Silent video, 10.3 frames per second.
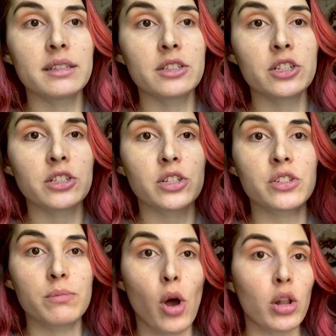is just a
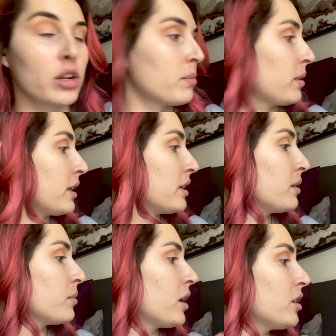smaller blending
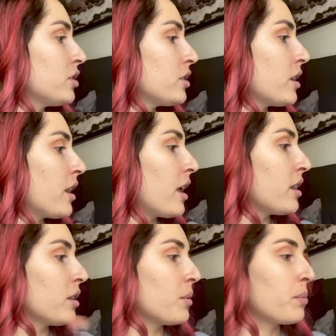brush
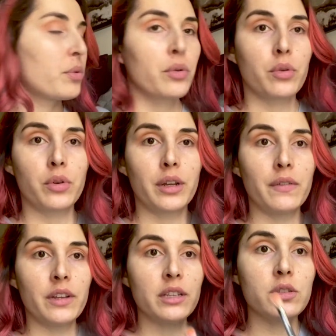than the
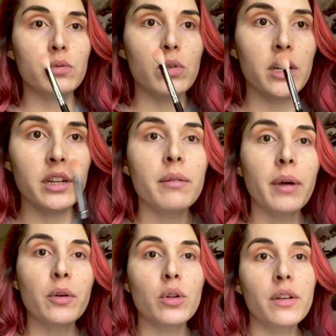previous one.
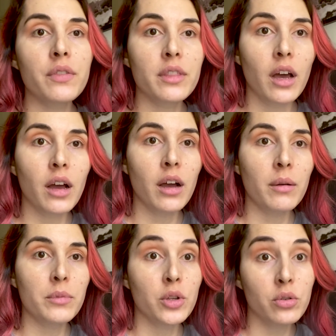My rule of
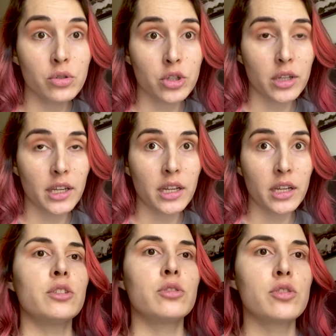thumb usually
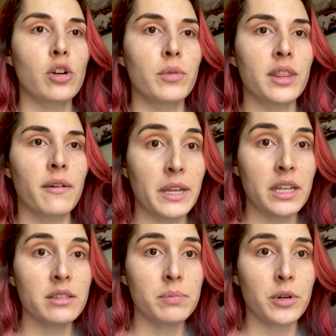start with the
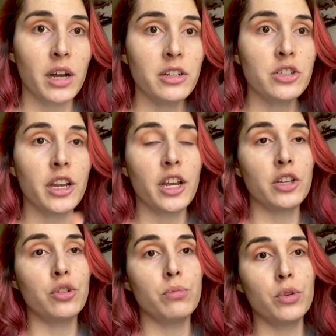biggest brush
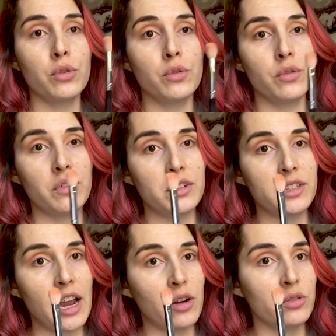and you move
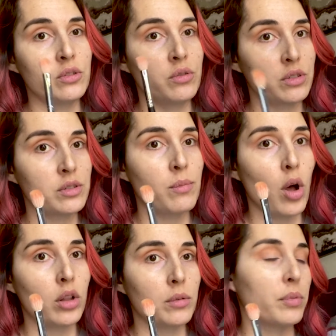down to a
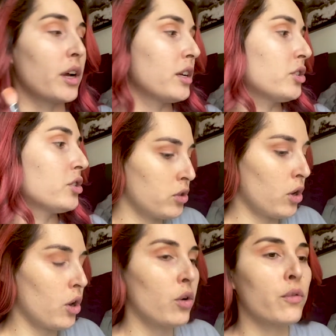smaller brush.
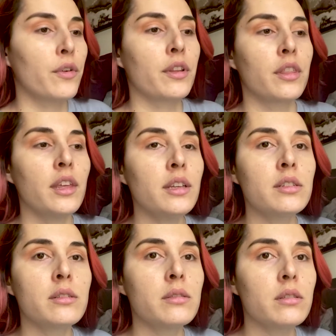So for
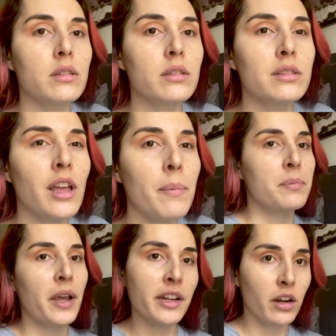this step,
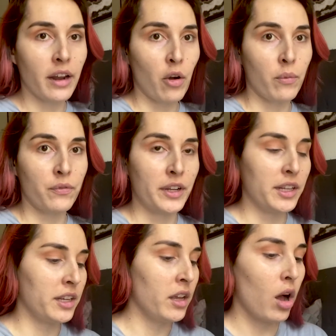depending on how I'm
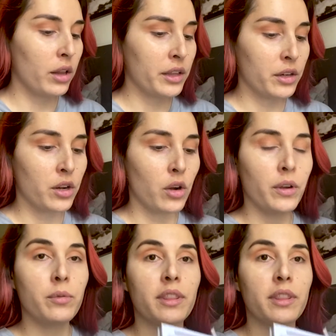feeling, I'll either go in with